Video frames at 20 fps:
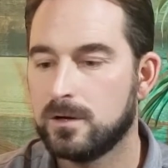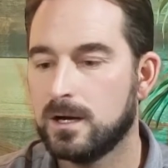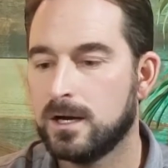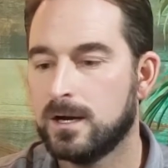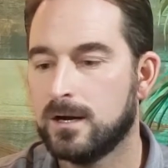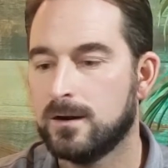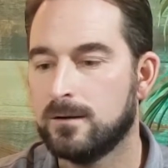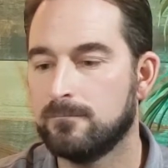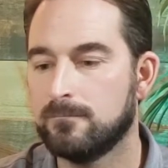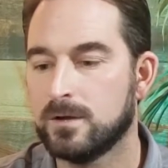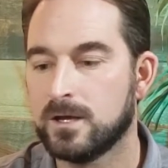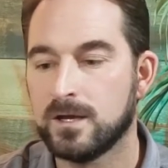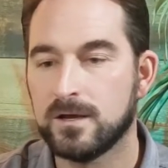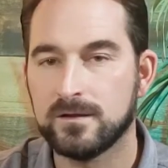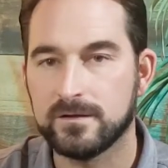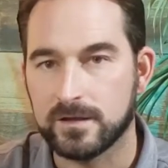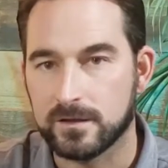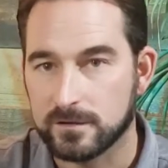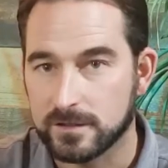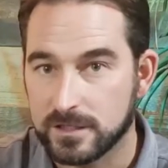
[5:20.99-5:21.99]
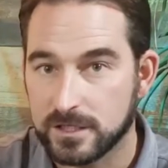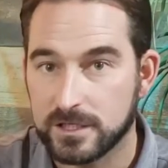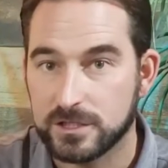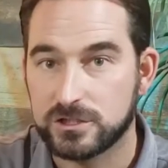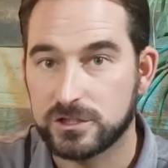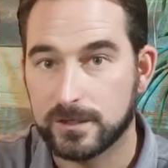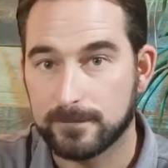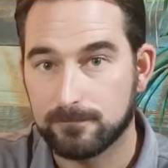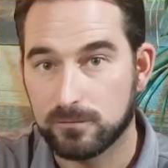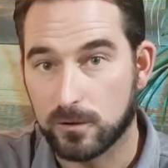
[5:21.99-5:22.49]
Um, the LED
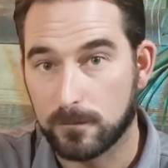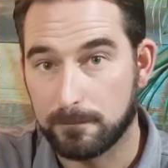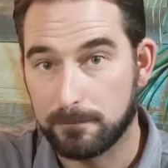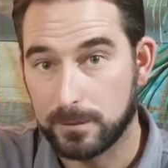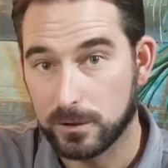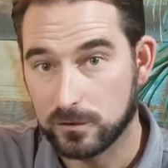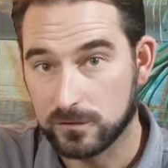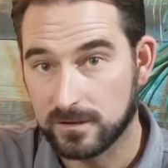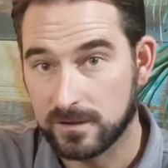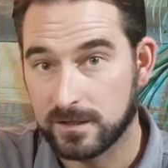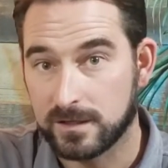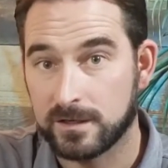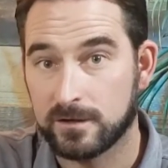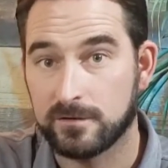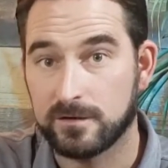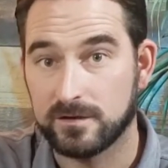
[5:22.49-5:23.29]
chips are built in here.